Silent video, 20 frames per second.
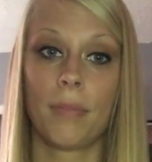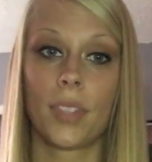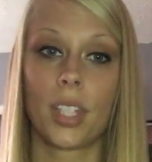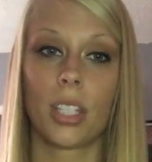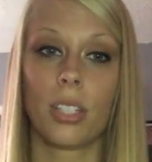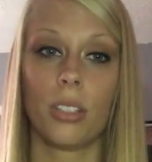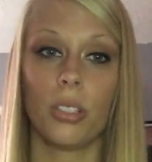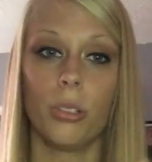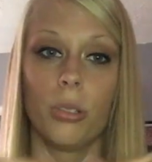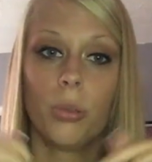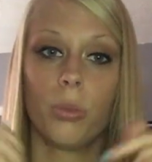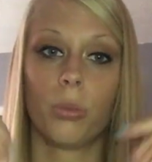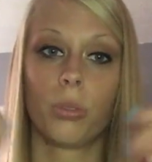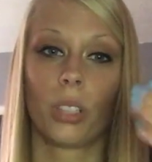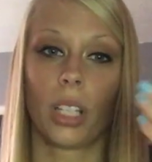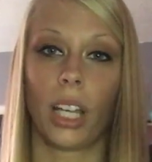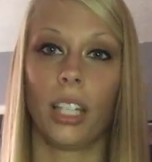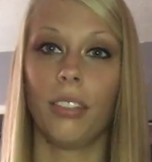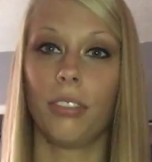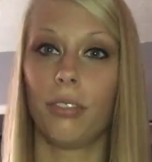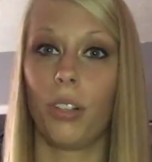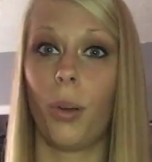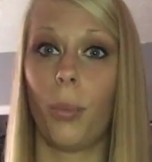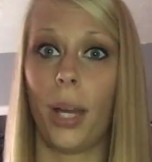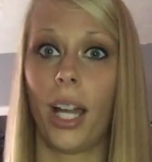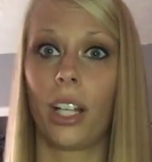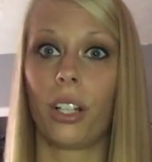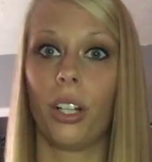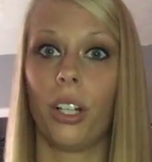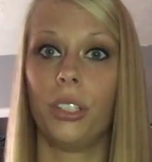to kind of fall
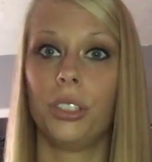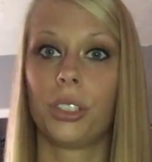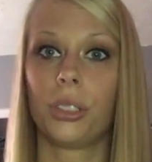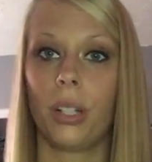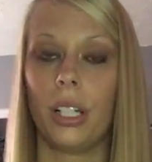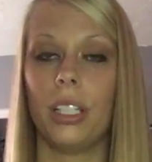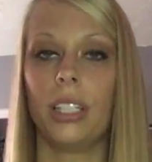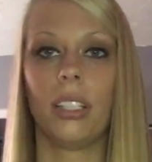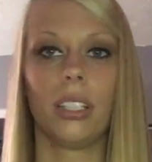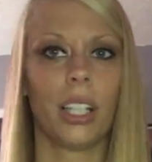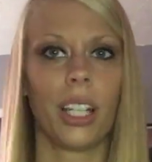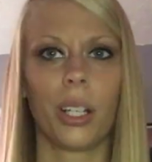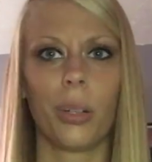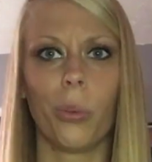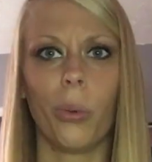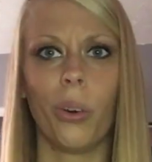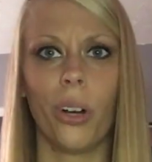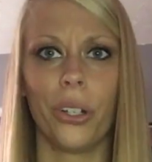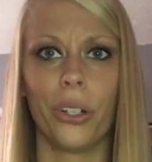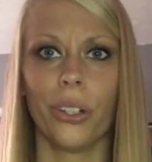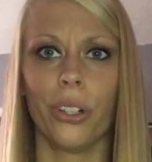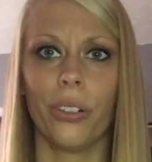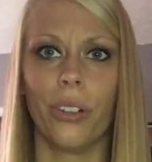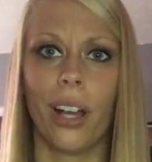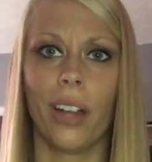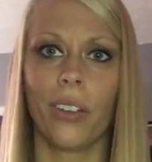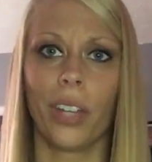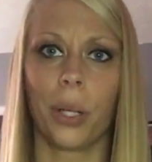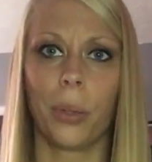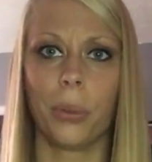back on, so I didn't like wander
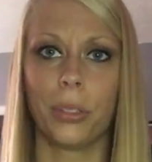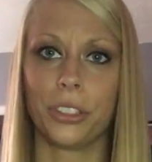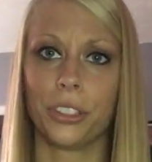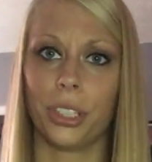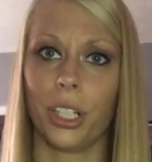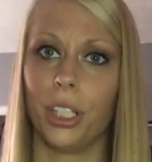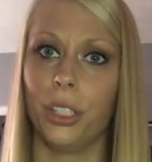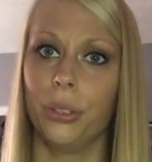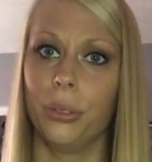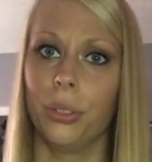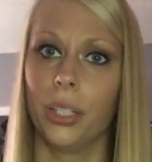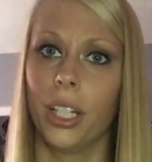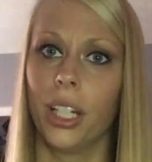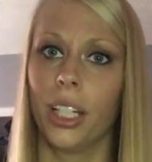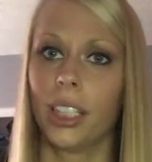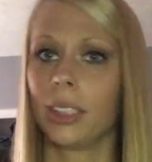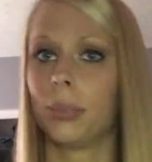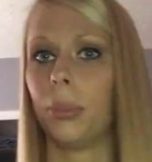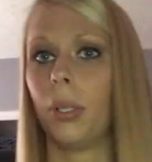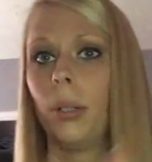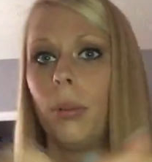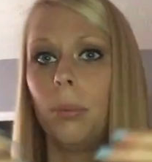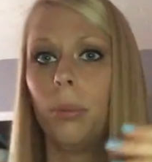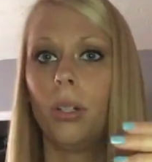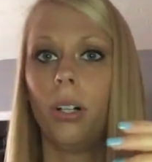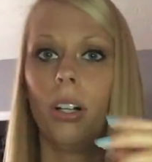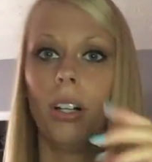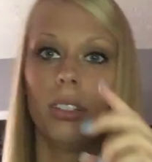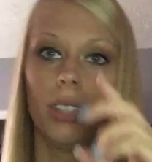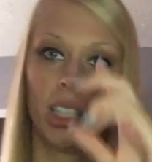around like what should I do next, blah blah
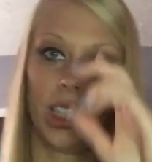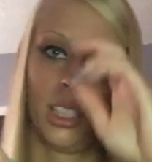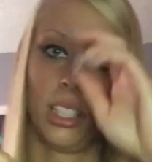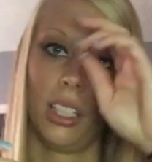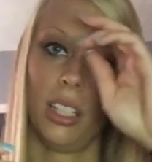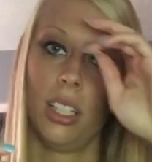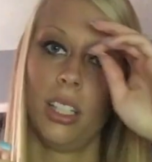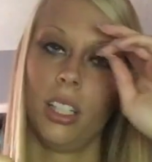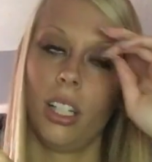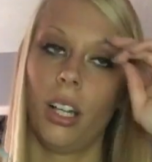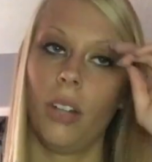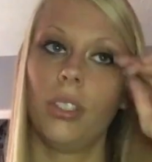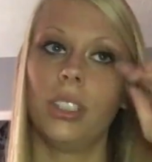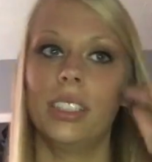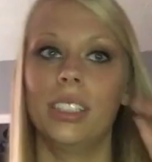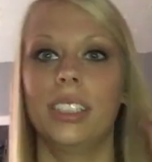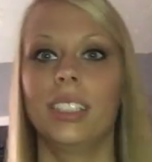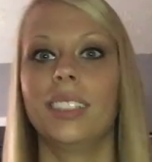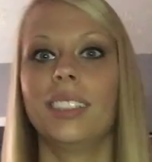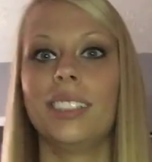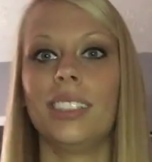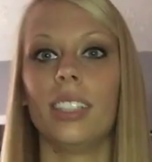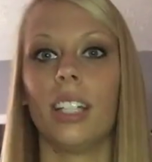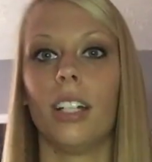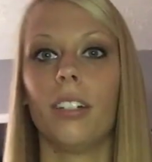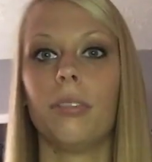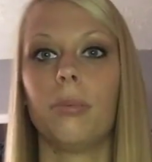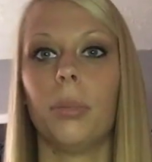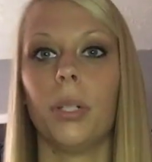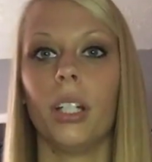blah. Like I always did
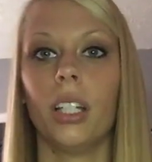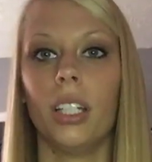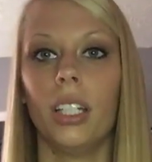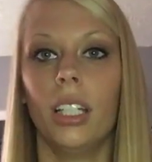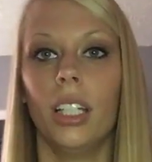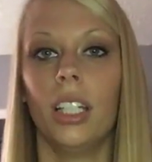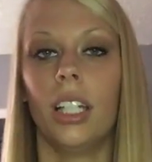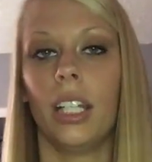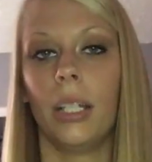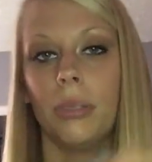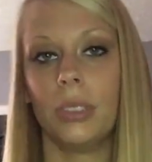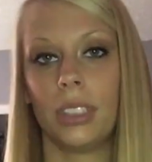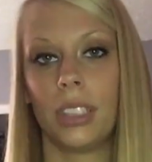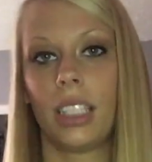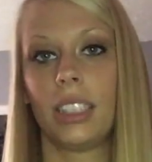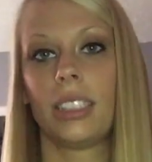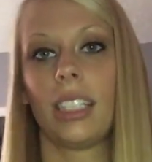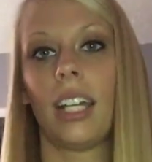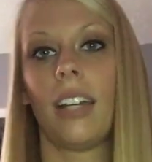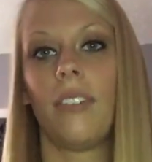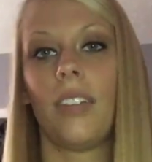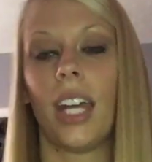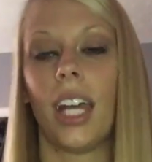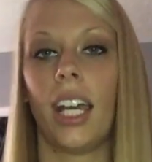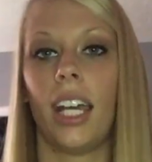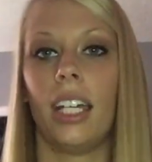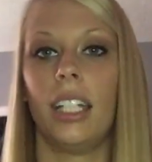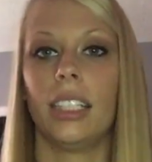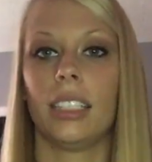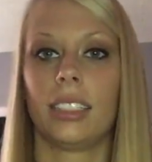stuff, but it was nice to have
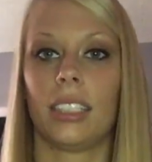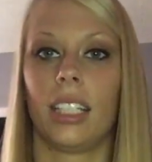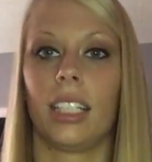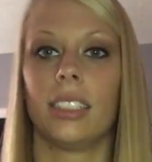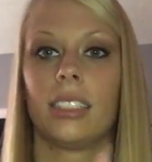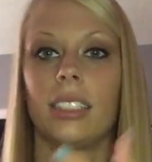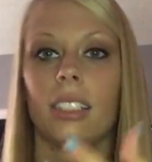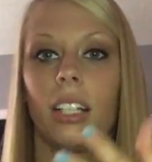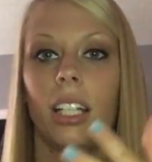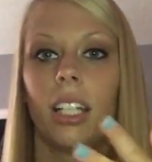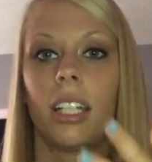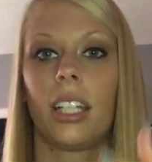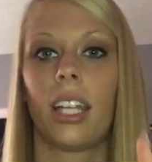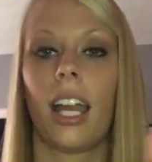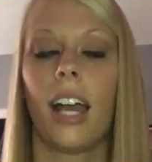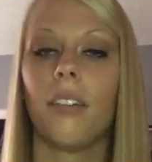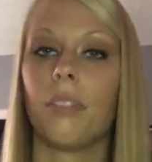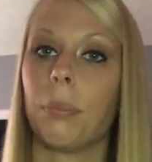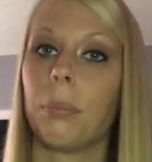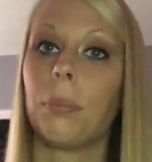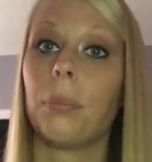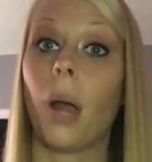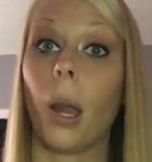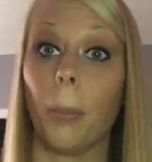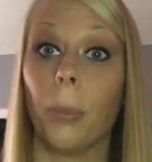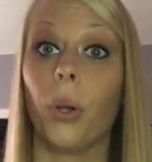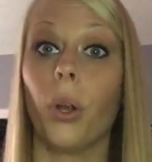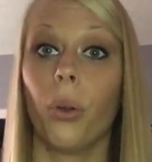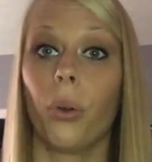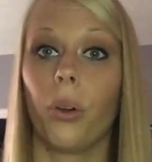that, and it's nice to like have a
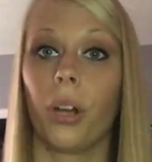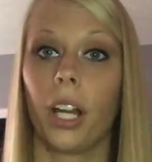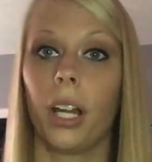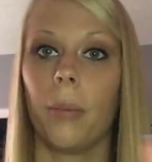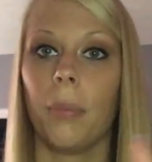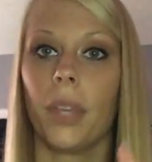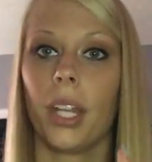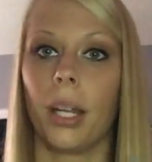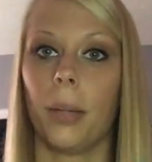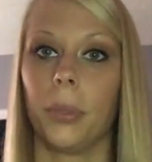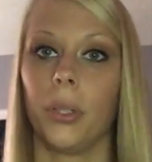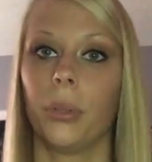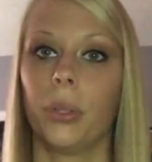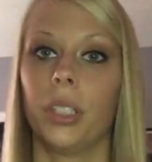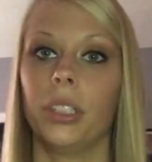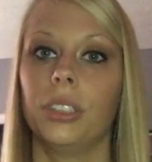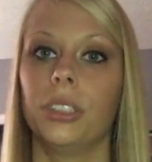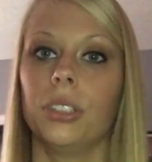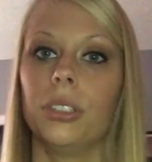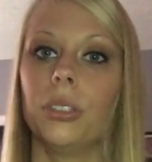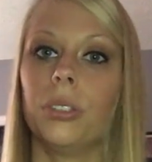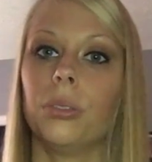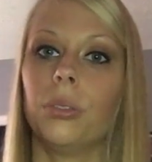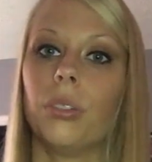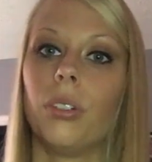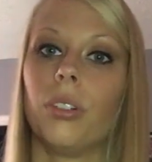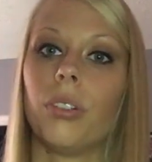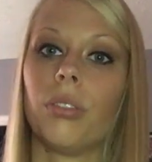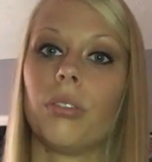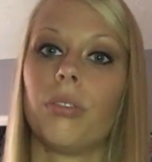program that I'm going to
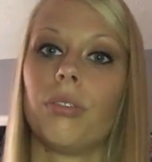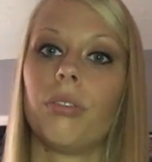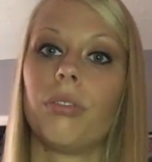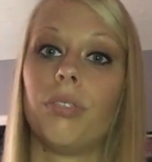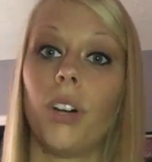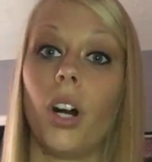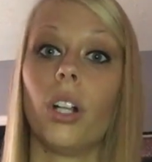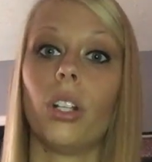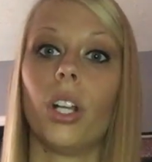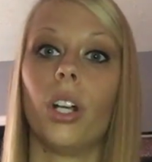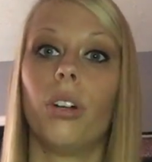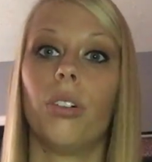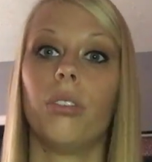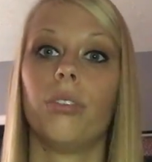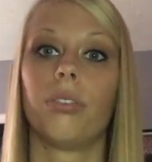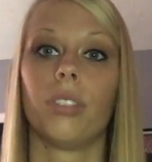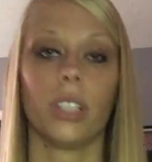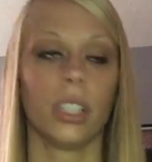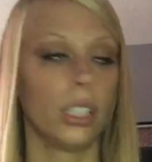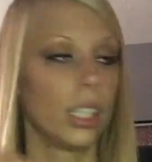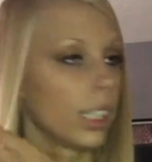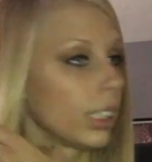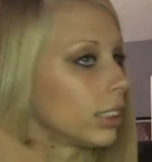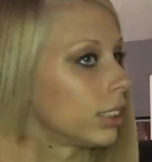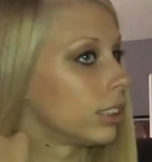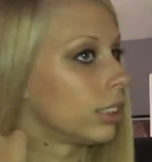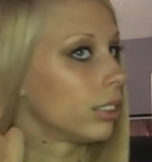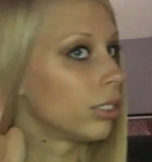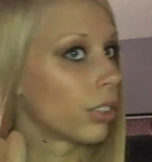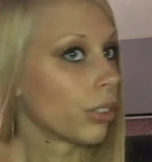follow for the
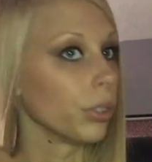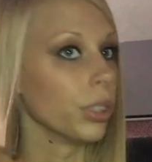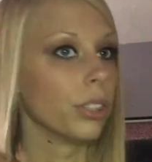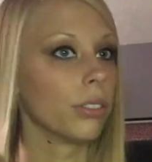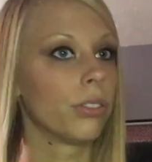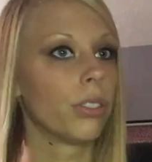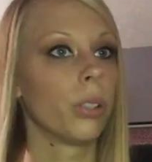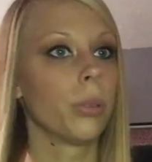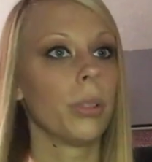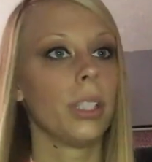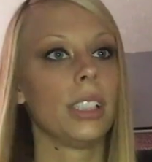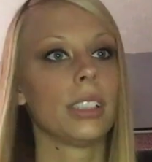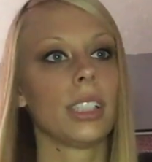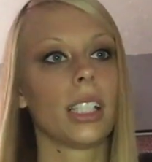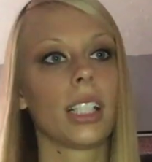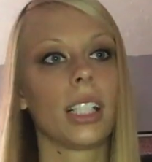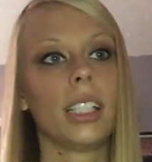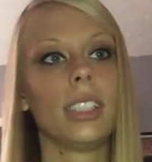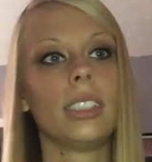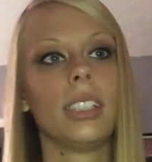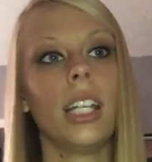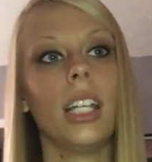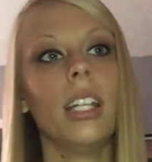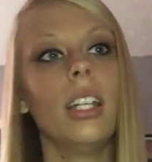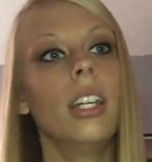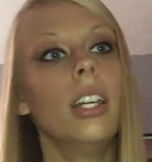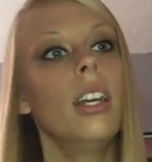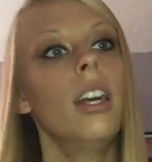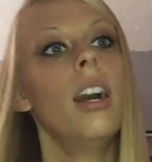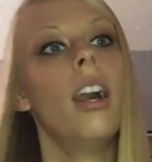next three to four weeks, like I said.
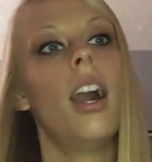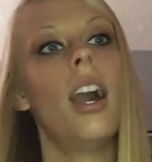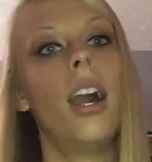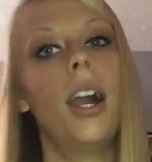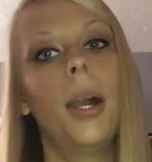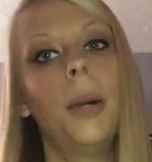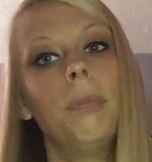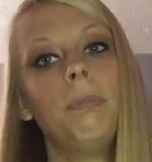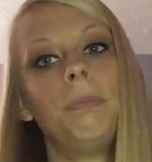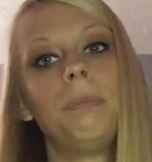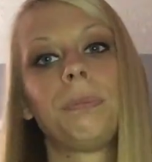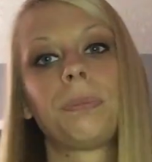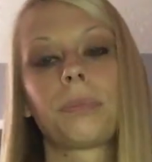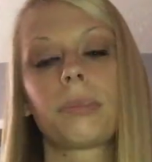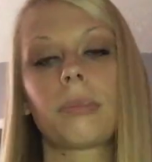Um